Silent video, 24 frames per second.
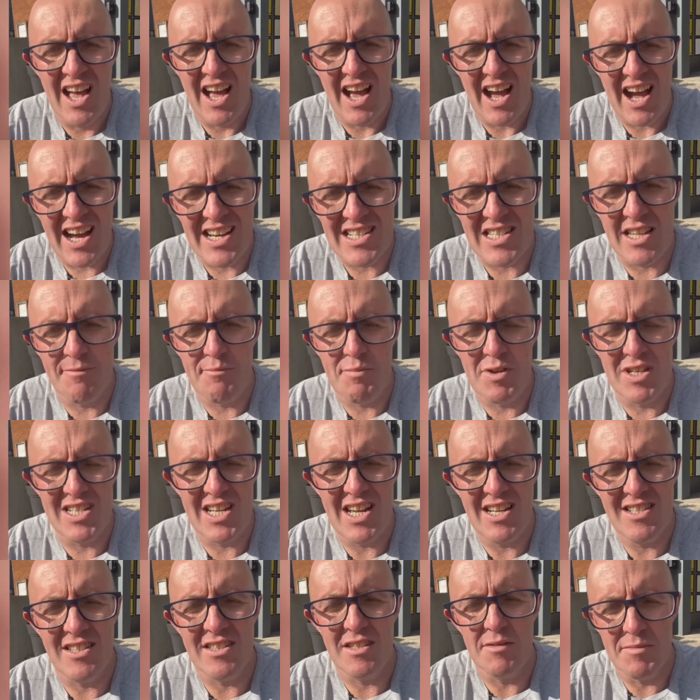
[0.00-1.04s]
as they
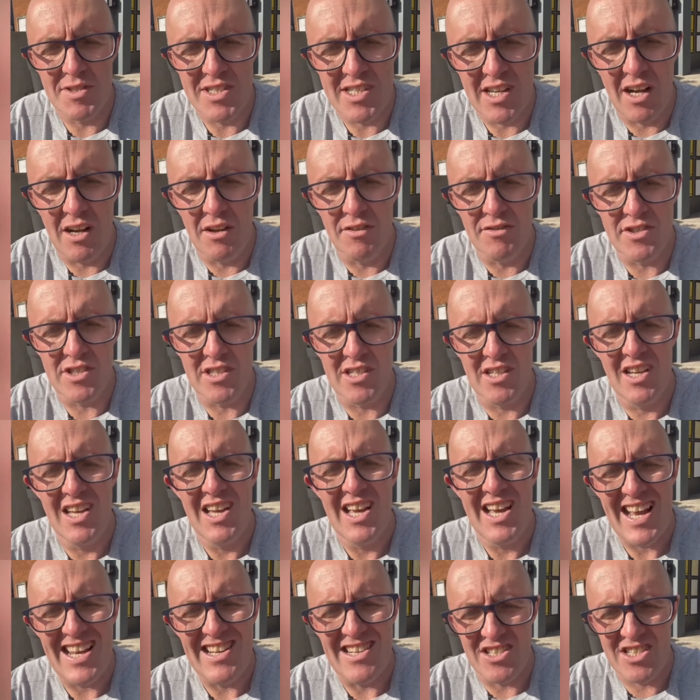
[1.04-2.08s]
presented themselves
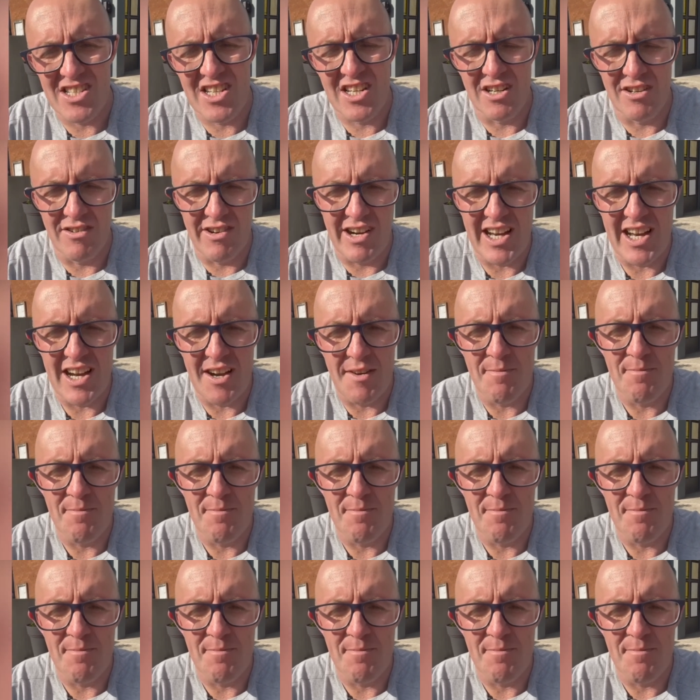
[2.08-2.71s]
in his career.